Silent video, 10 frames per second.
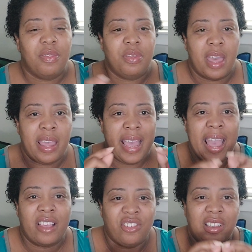they
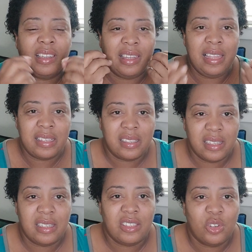actually
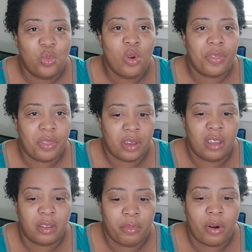listen to what the
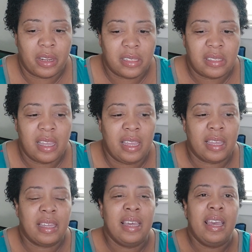other party is
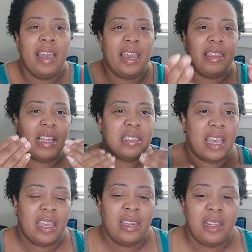saying, and they
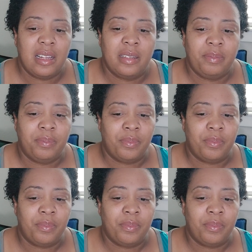take it in